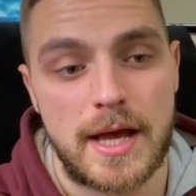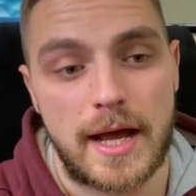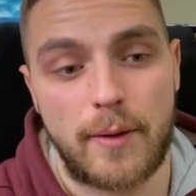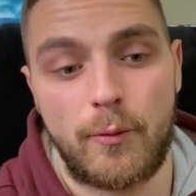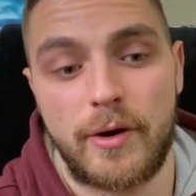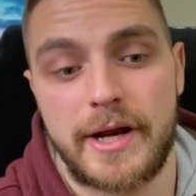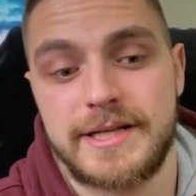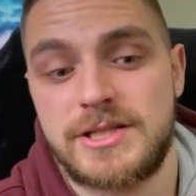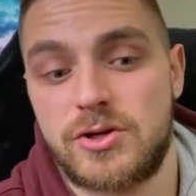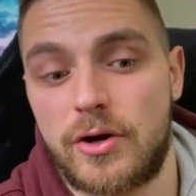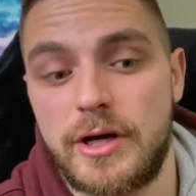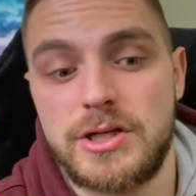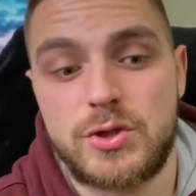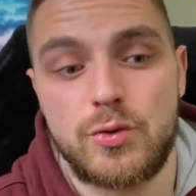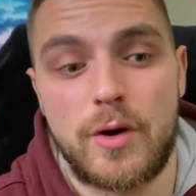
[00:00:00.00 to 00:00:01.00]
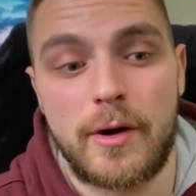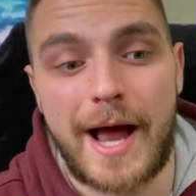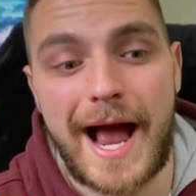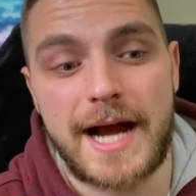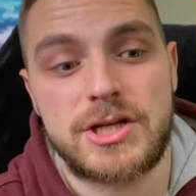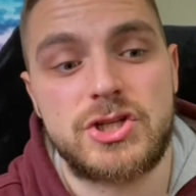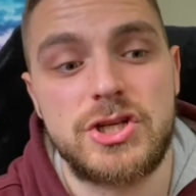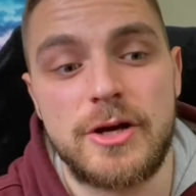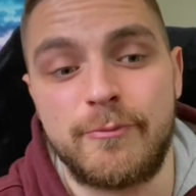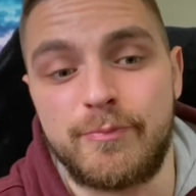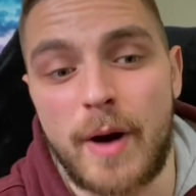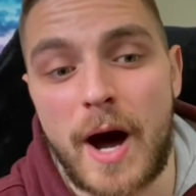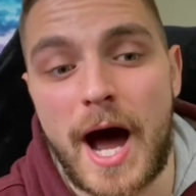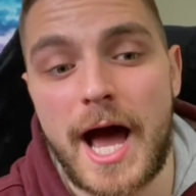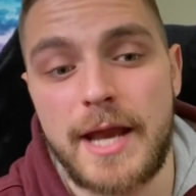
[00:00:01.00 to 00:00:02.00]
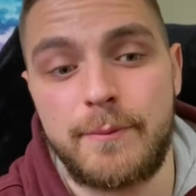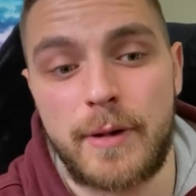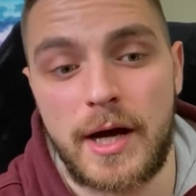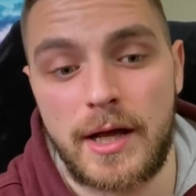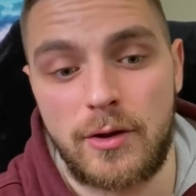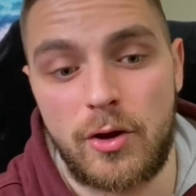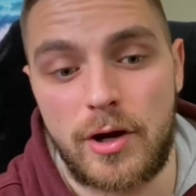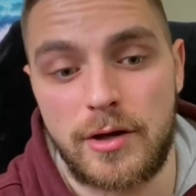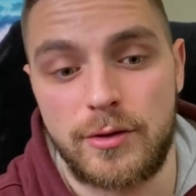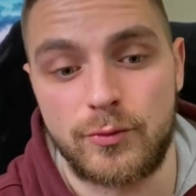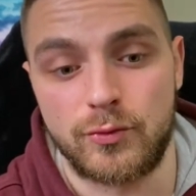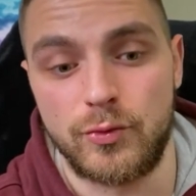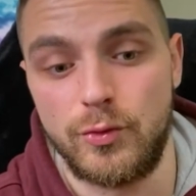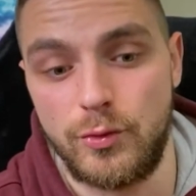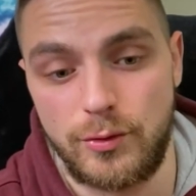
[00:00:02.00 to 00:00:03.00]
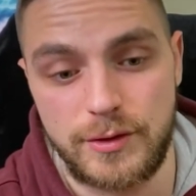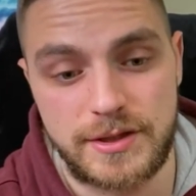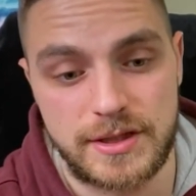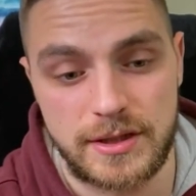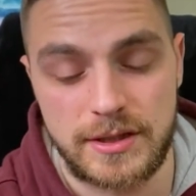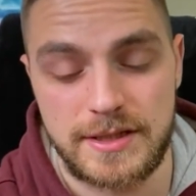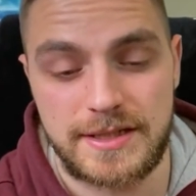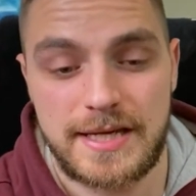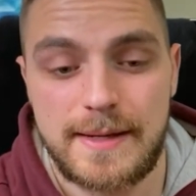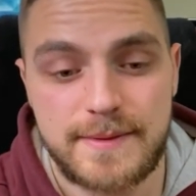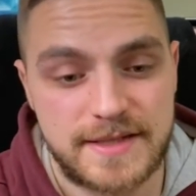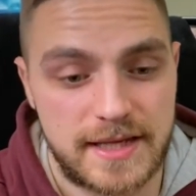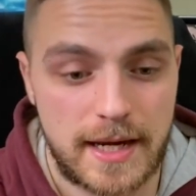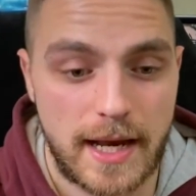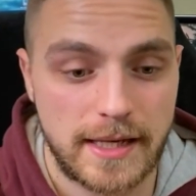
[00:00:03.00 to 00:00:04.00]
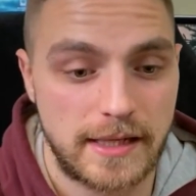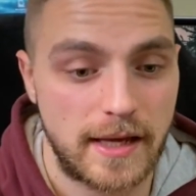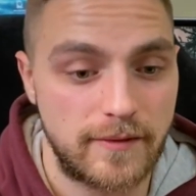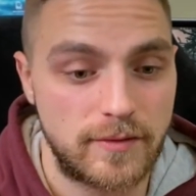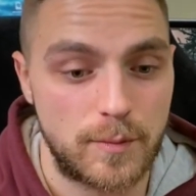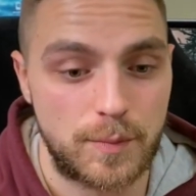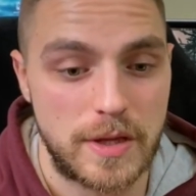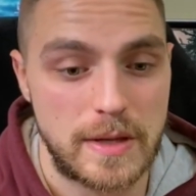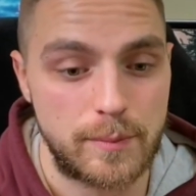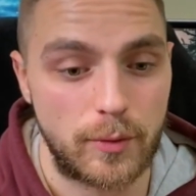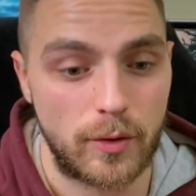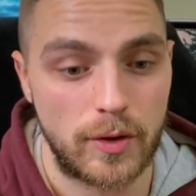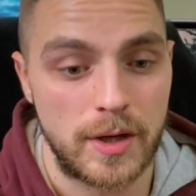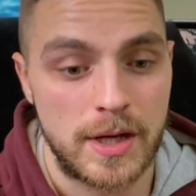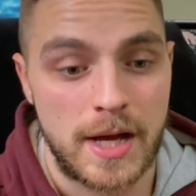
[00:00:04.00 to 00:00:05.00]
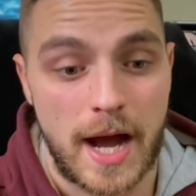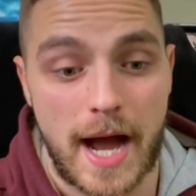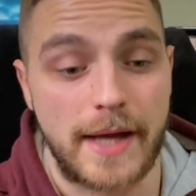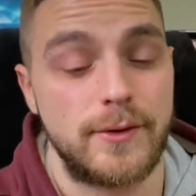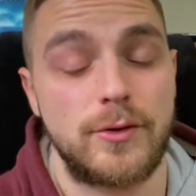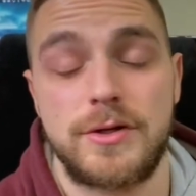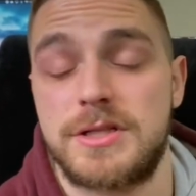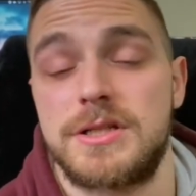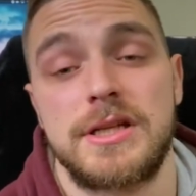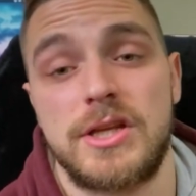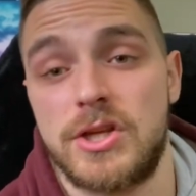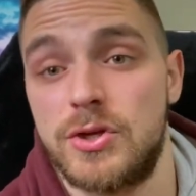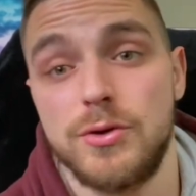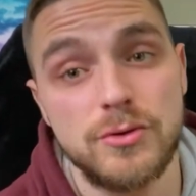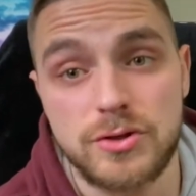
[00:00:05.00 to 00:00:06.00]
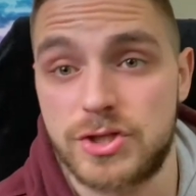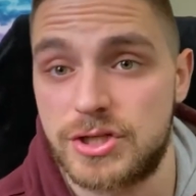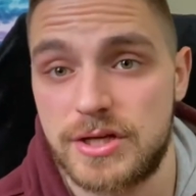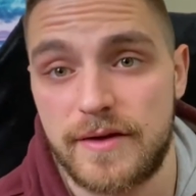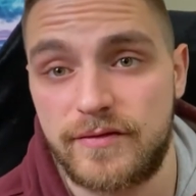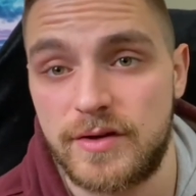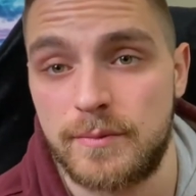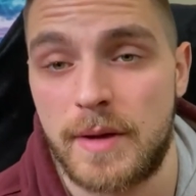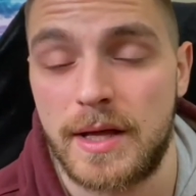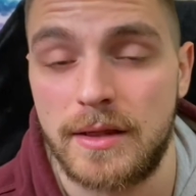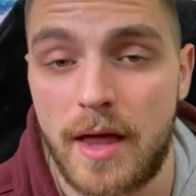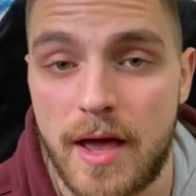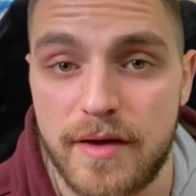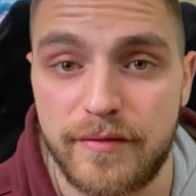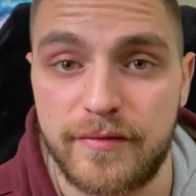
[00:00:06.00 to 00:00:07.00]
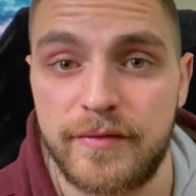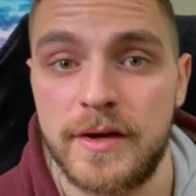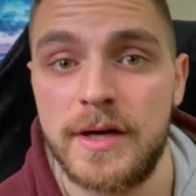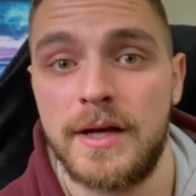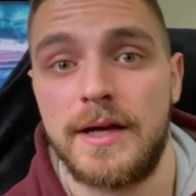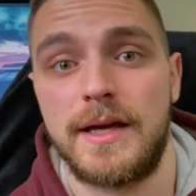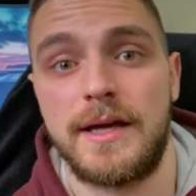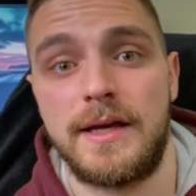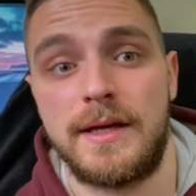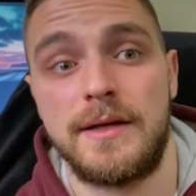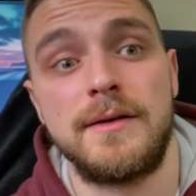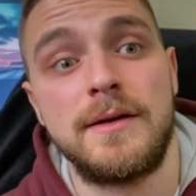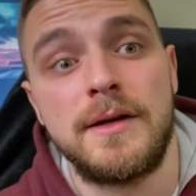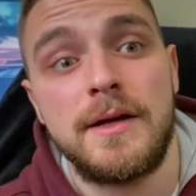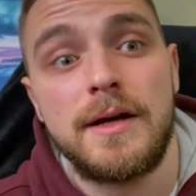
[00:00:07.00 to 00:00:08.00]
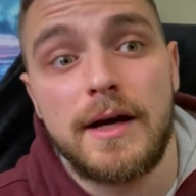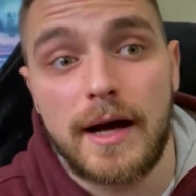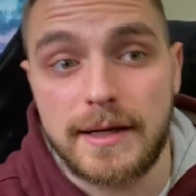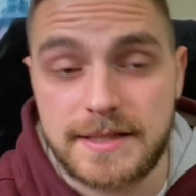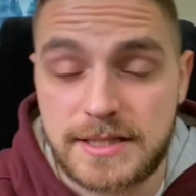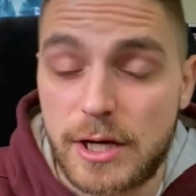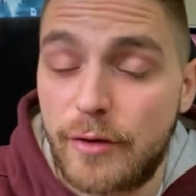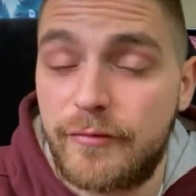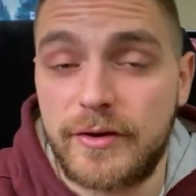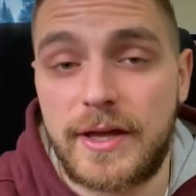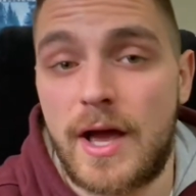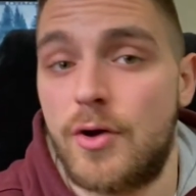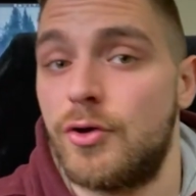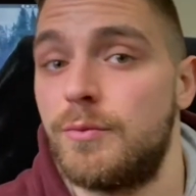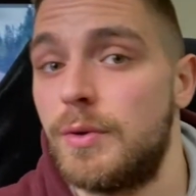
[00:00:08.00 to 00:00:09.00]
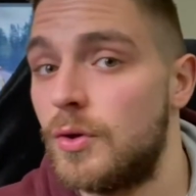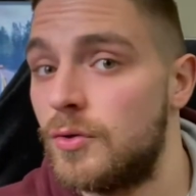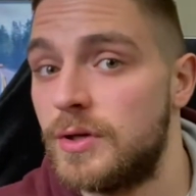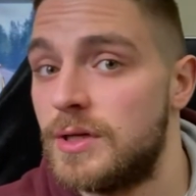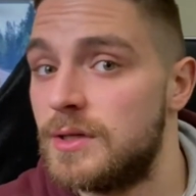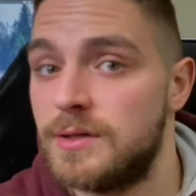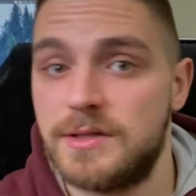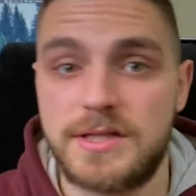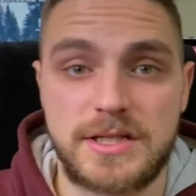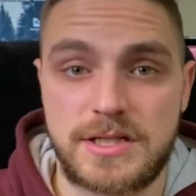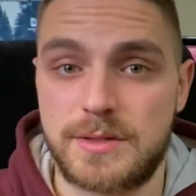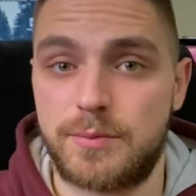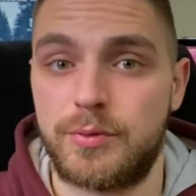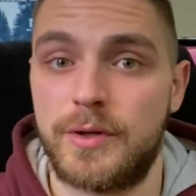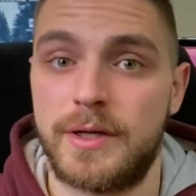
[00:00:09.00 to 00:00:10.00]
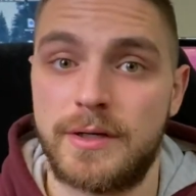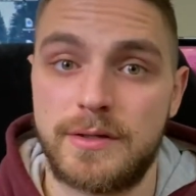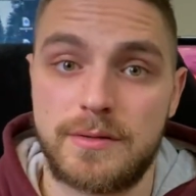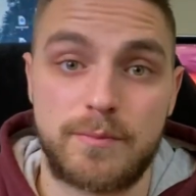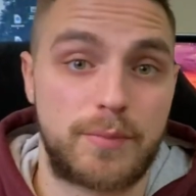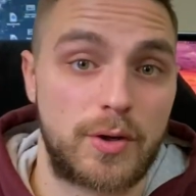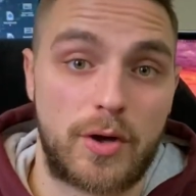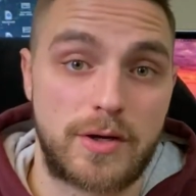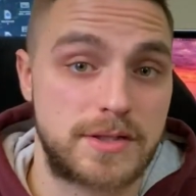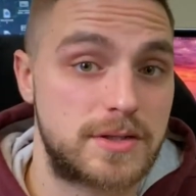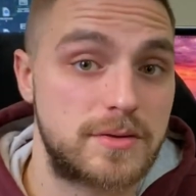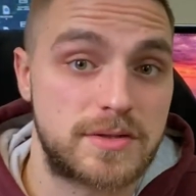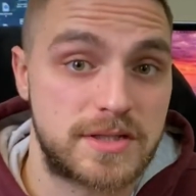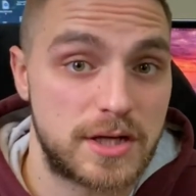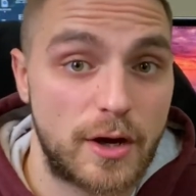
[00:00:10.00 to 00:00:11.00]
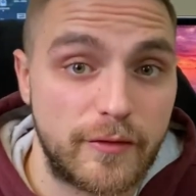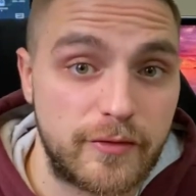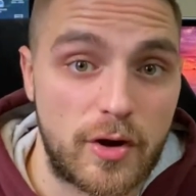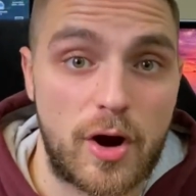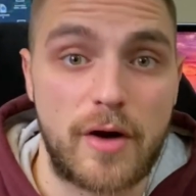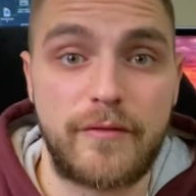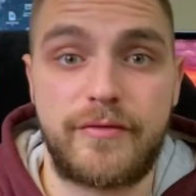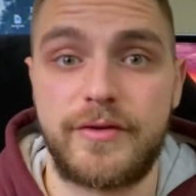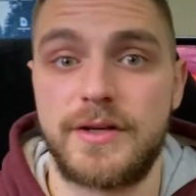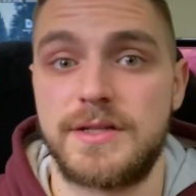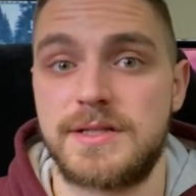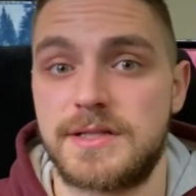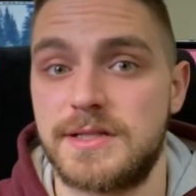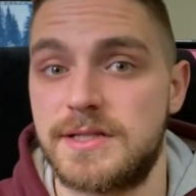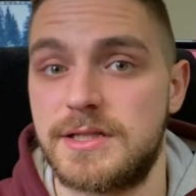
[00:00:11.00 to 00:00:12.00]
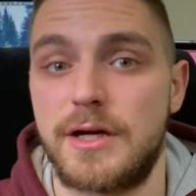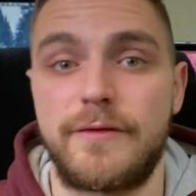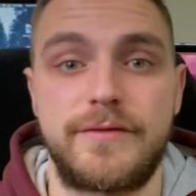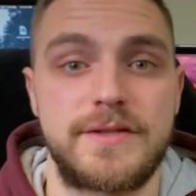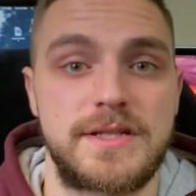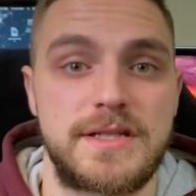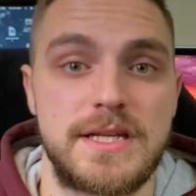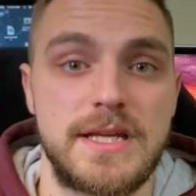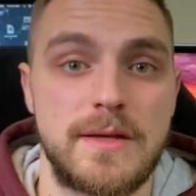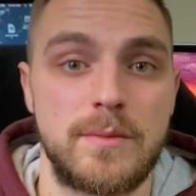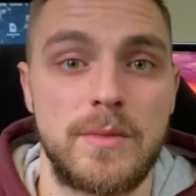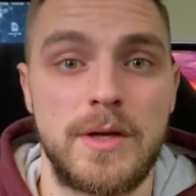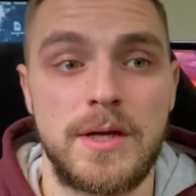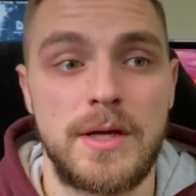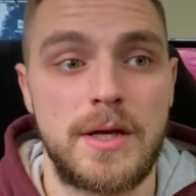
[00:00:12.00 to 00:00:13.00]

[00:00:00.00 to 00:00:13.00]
And when I started to actually abide by a lot of the rules and the tips that I give to people, I noticed a huge shift in my life in self-accountability, discipline, but also self-confidence and self-esteem.